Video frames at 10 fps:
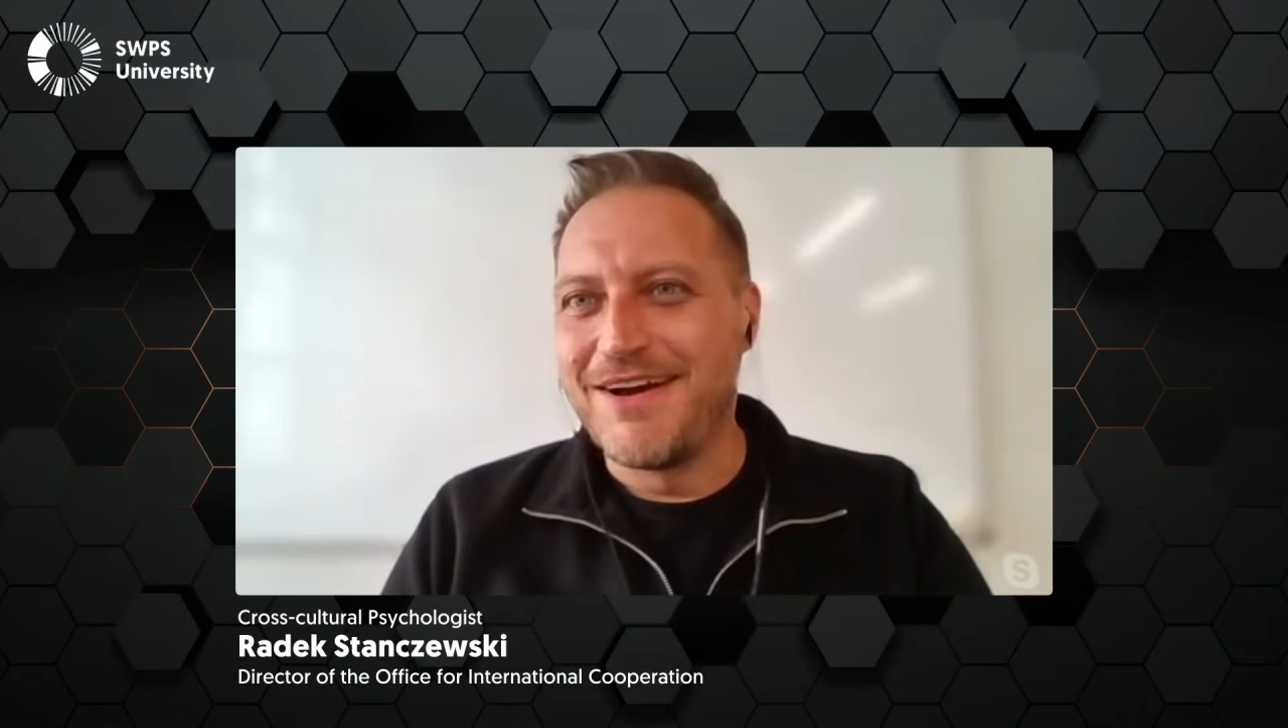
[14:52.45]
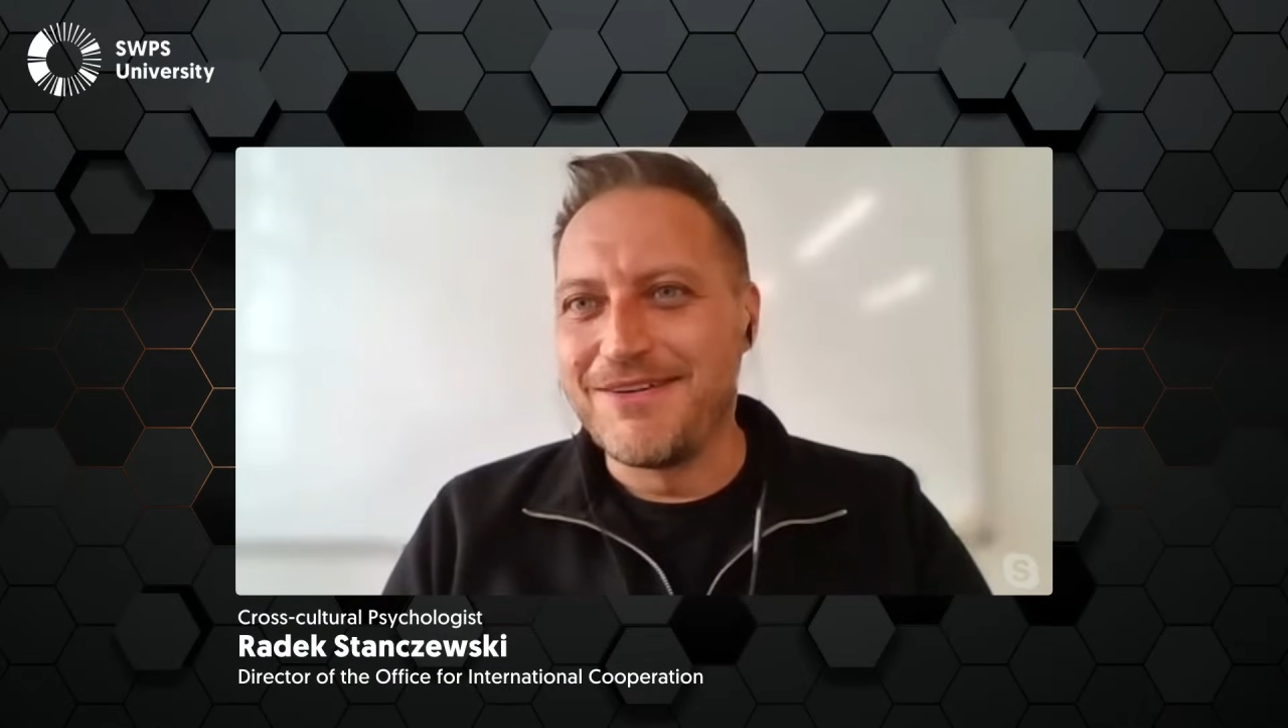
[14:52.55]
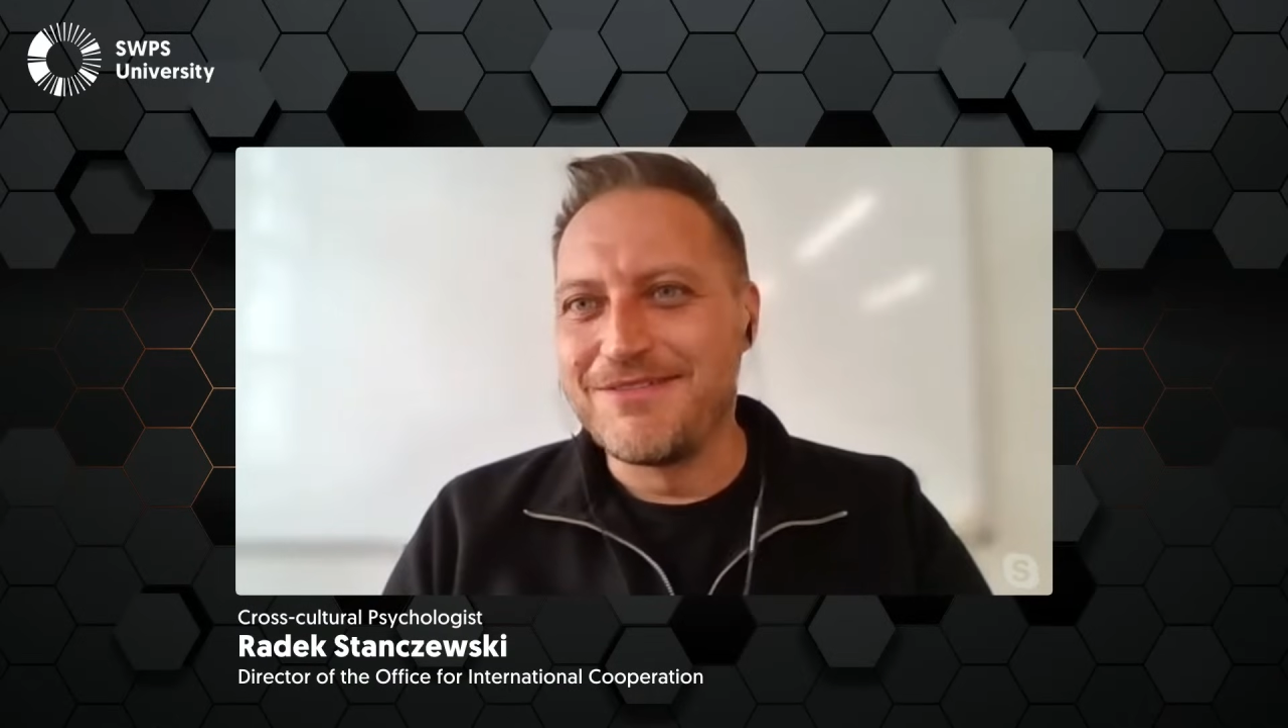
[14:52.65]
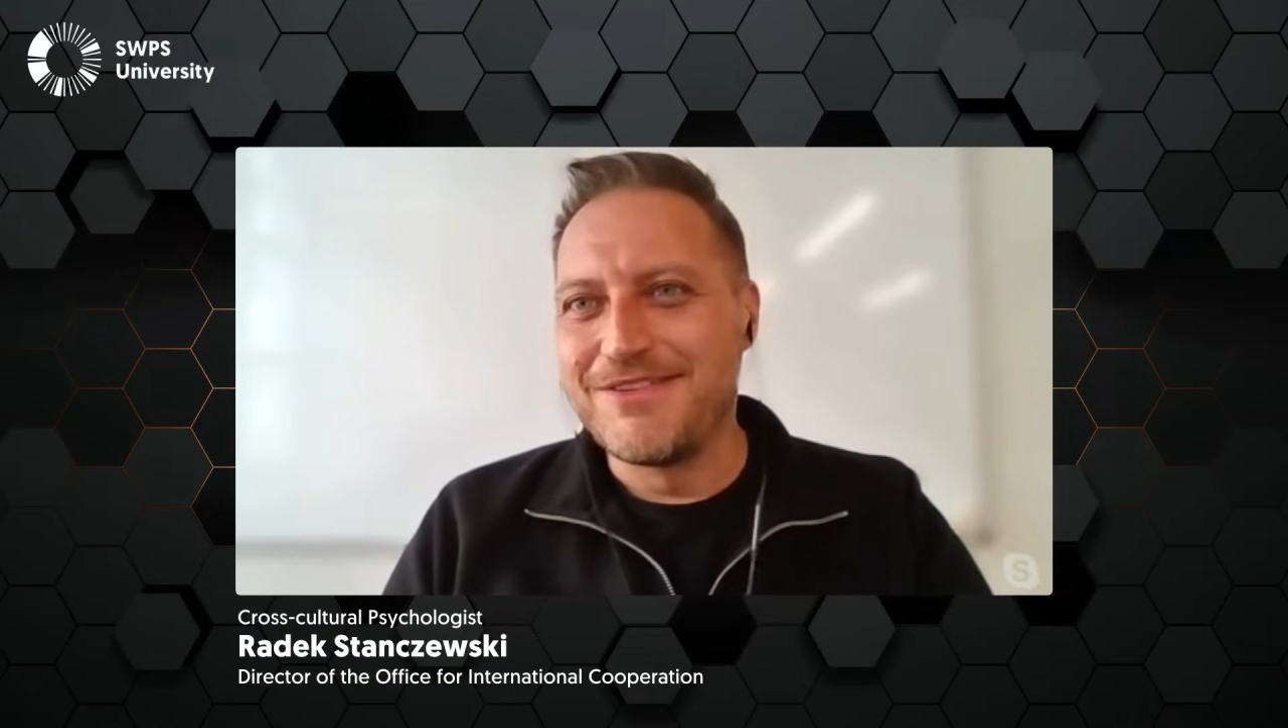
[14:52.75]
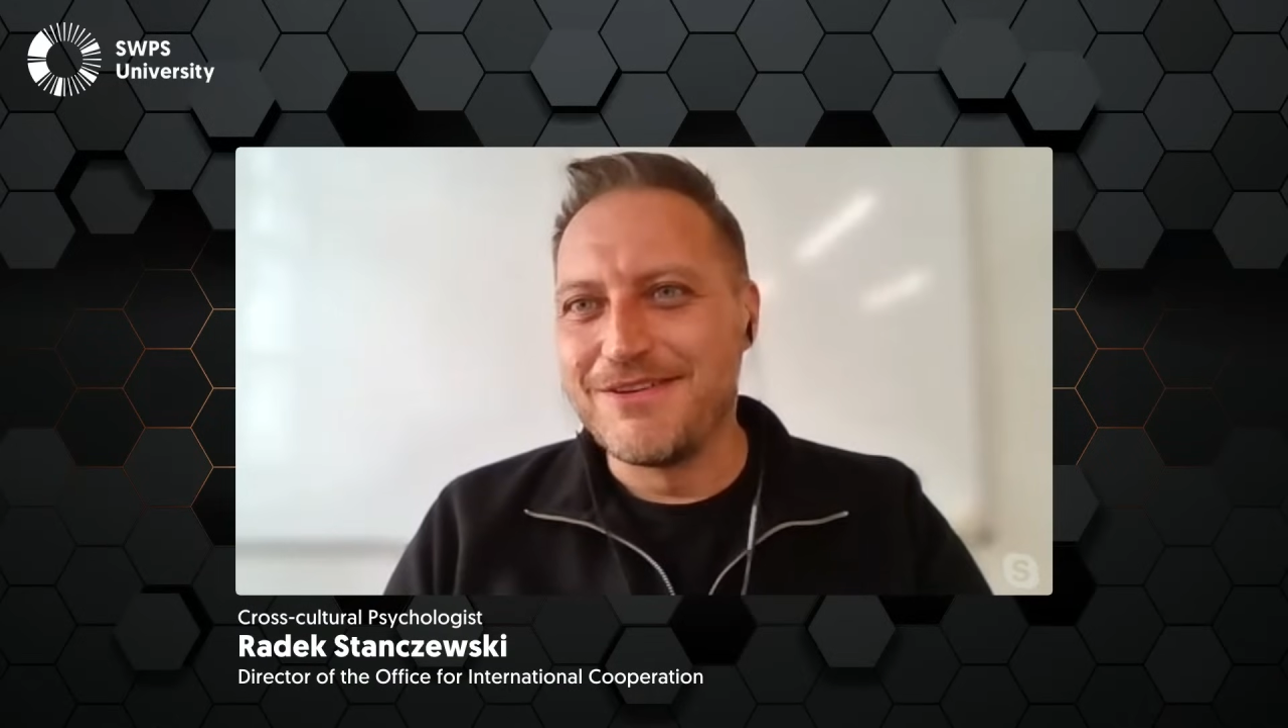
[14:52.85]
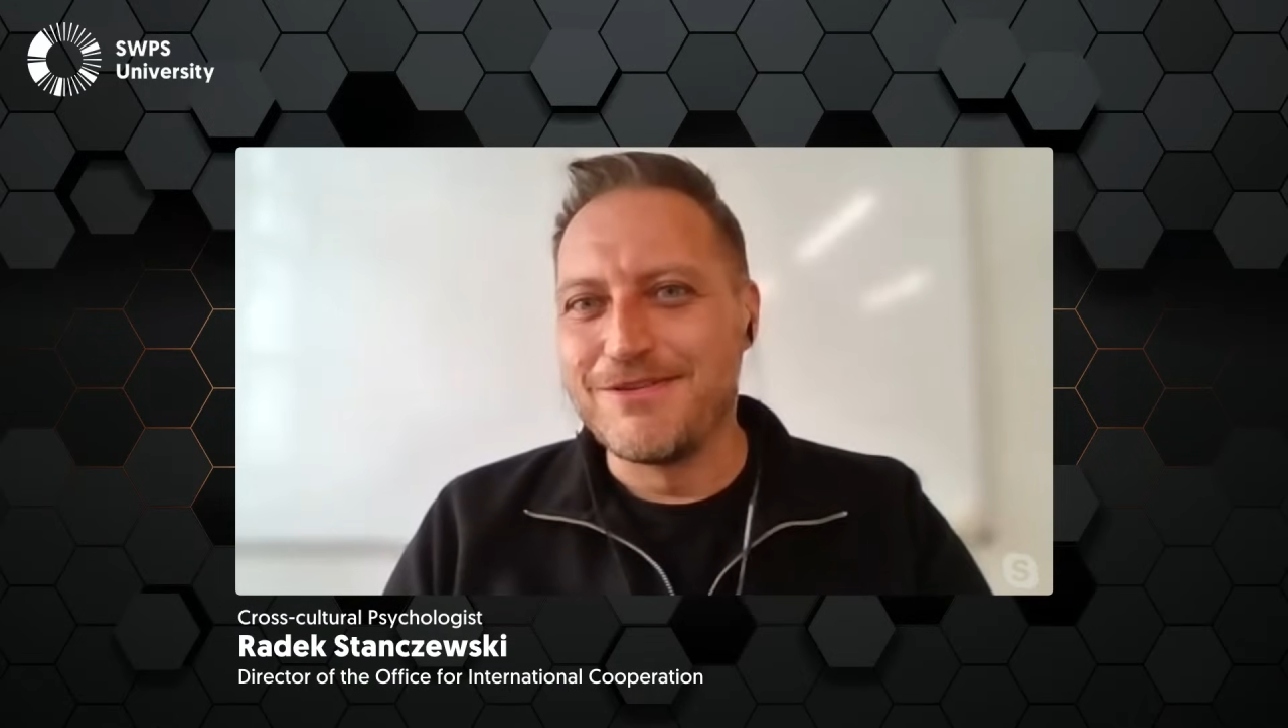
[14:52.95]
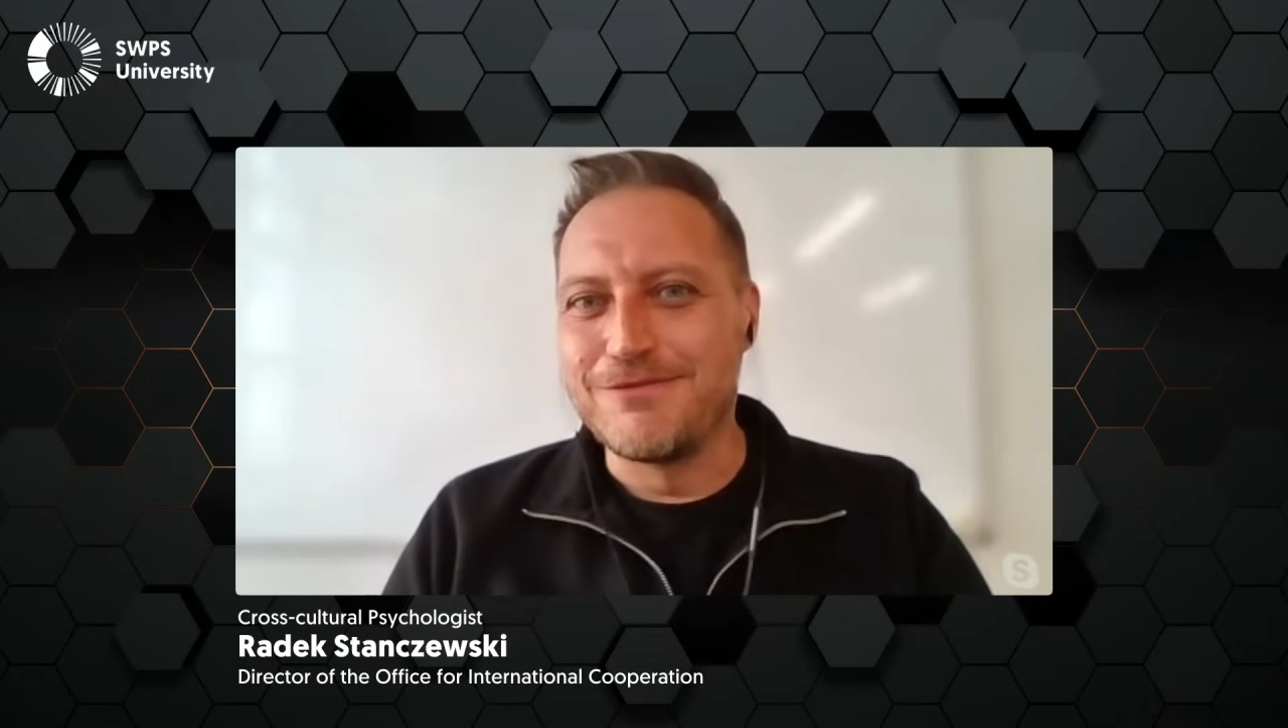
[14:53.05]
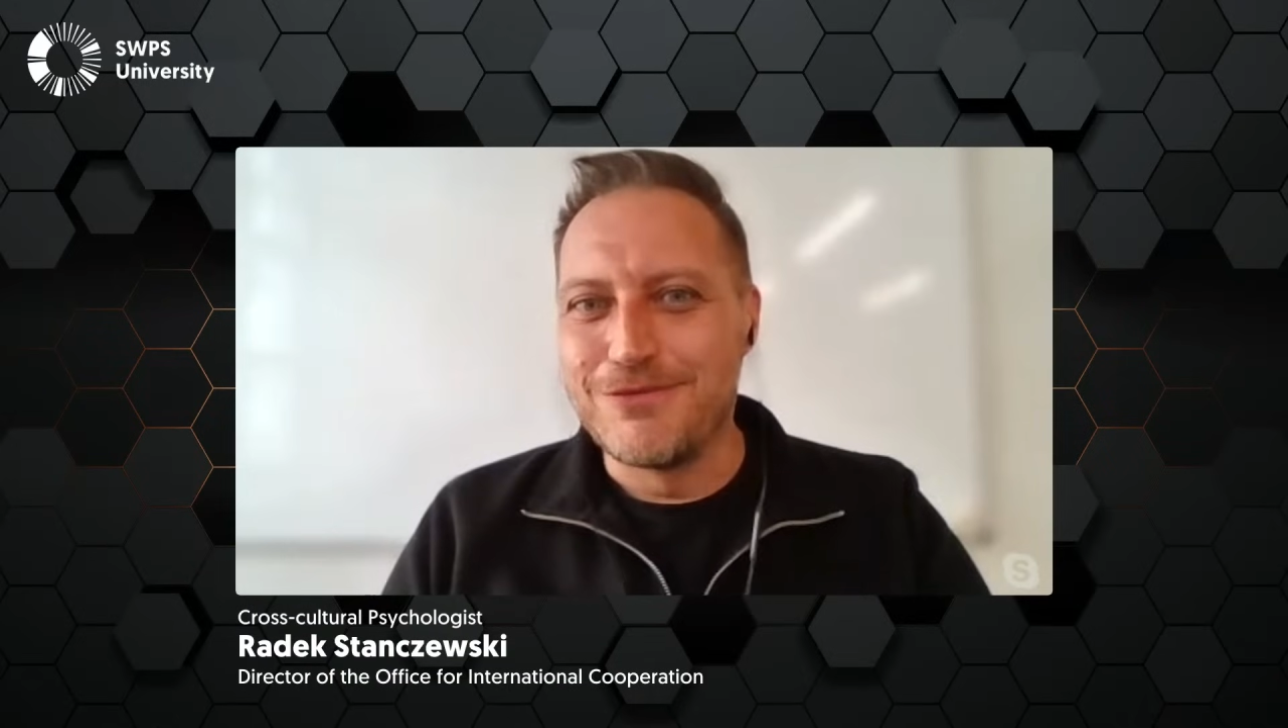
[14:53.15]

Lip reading: of the